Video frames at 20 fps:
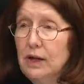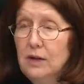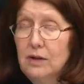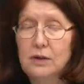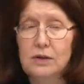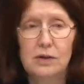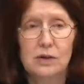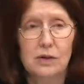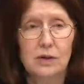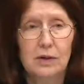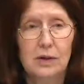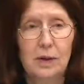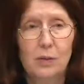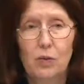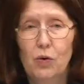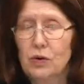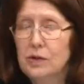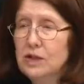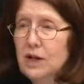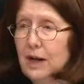There's certainly
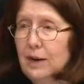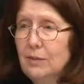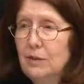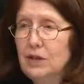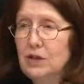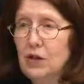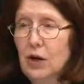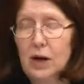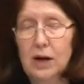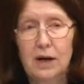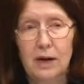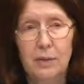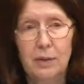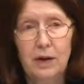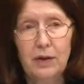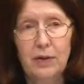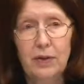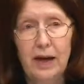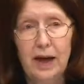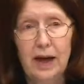more time to talk
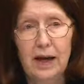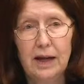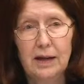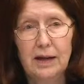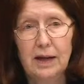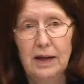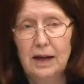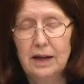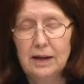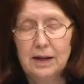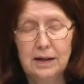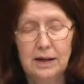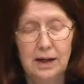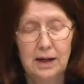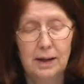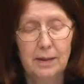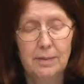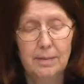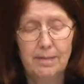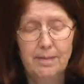about that, and
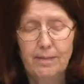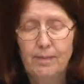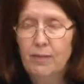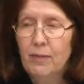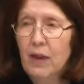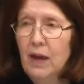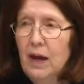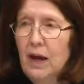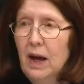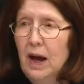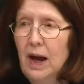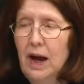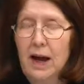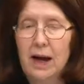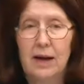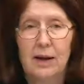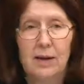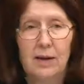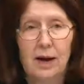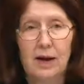
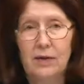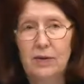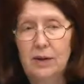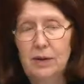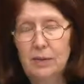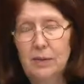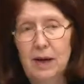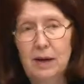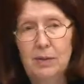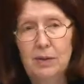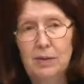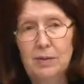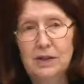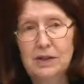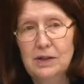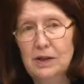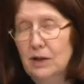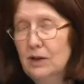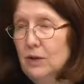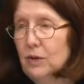I think maybe
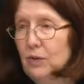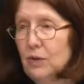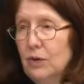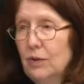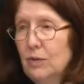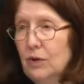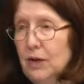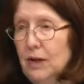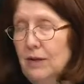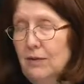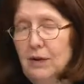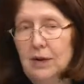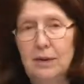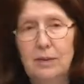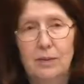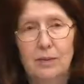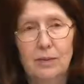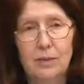Ms. Underwood would even